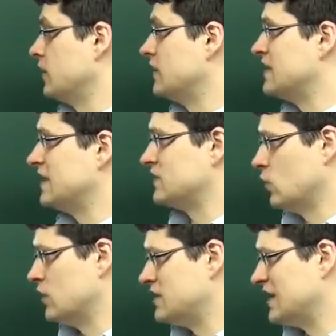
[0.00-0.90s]
is that he's
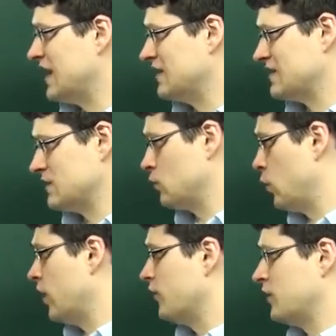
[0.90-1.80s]
going to get
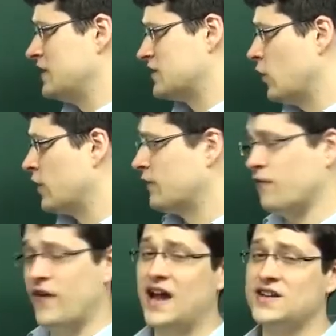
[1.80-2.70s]
wherever he's going
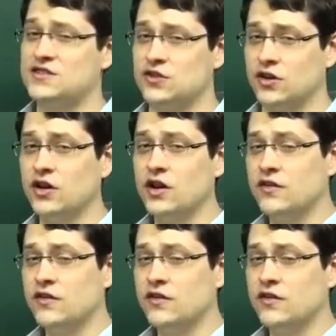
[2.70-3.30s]
faster